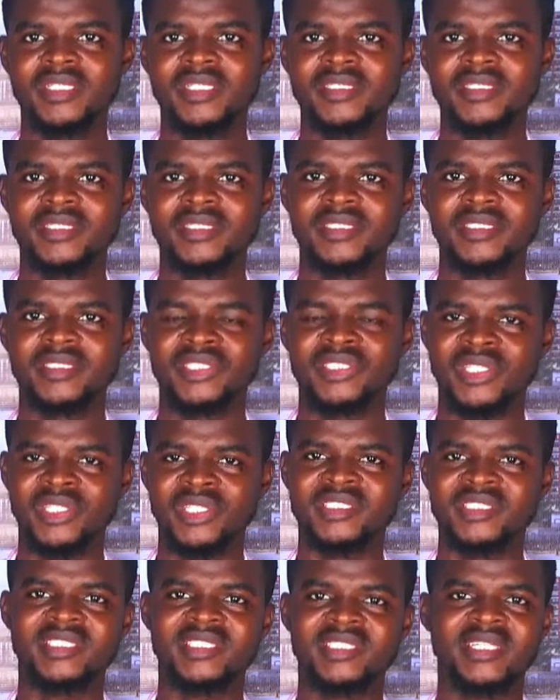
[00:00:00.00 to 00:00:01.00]
It's just the
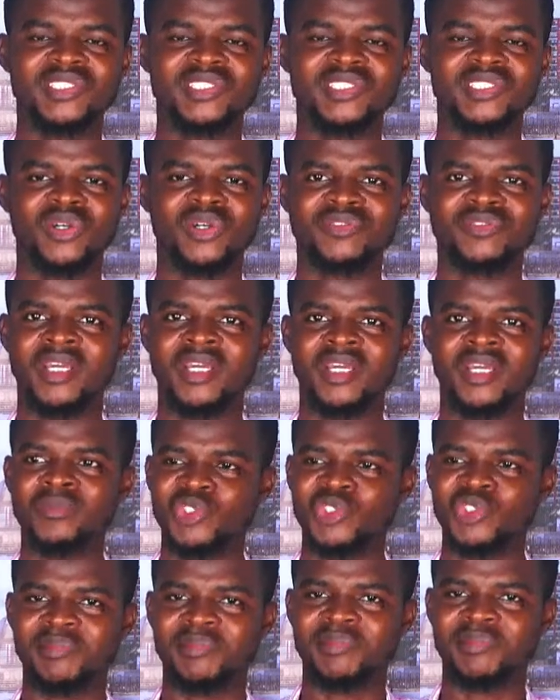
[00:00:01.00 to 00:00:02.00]
case of
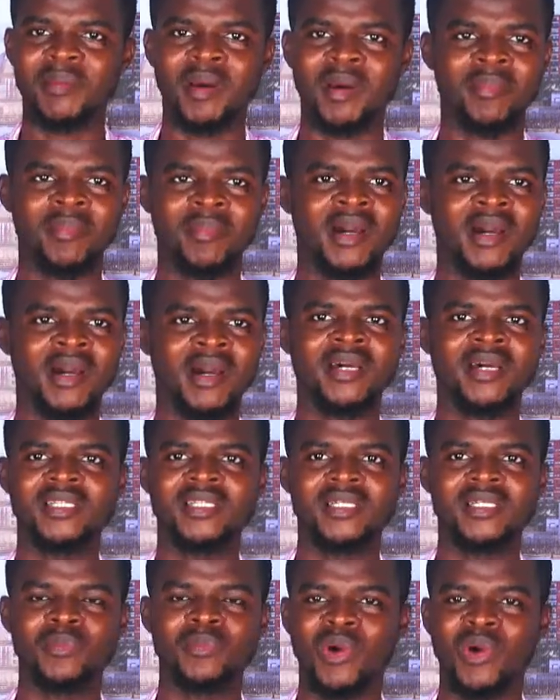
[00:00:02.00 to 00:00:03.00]
Usman Baba.
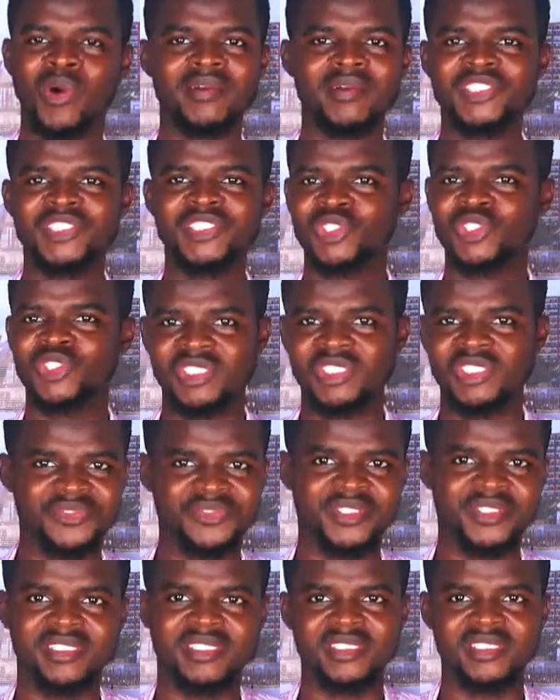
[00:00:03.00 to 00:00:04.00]
Buhari is just
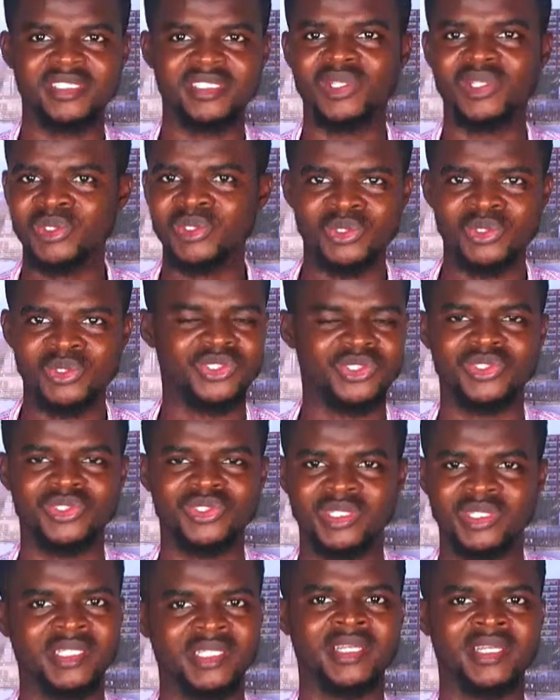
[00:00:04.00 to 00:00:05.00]
fixing all those
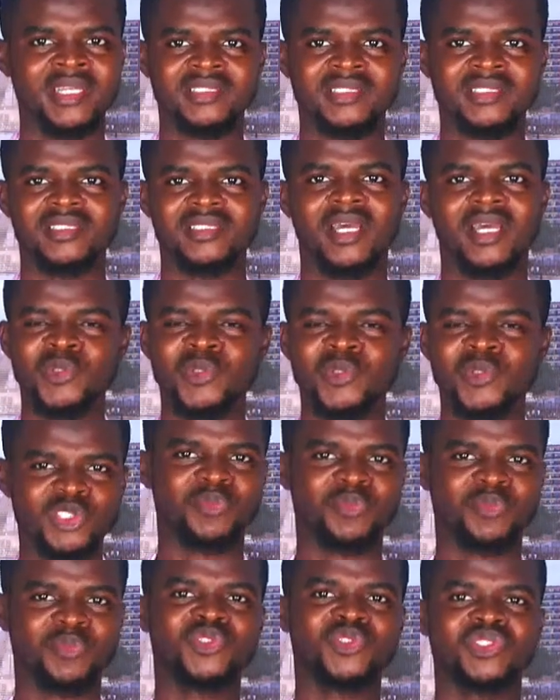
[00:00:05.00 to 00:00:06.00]
Northerners. I'm not supposed
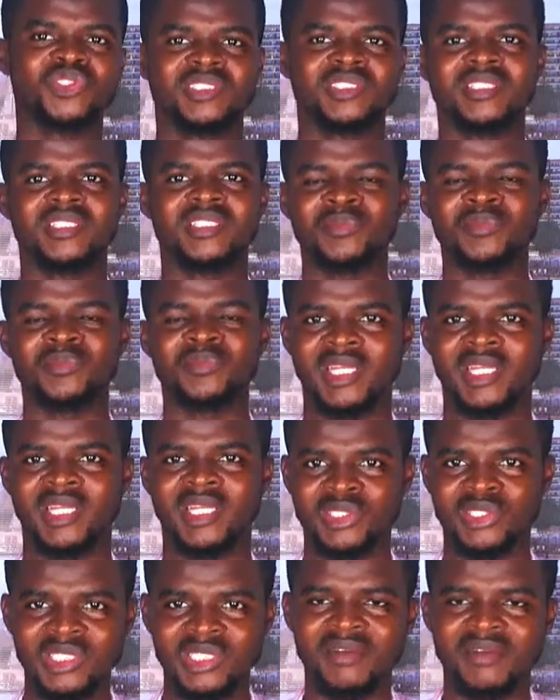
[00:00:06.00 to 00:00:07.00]
to say the boss, I just
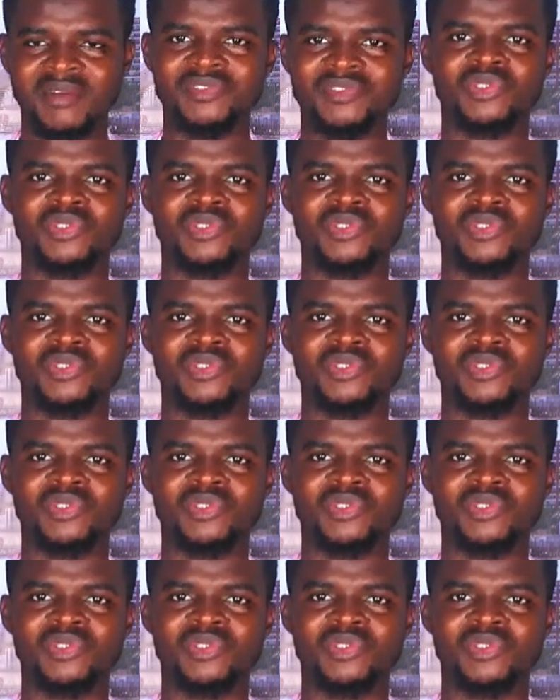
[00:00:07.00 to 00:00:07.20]
have to.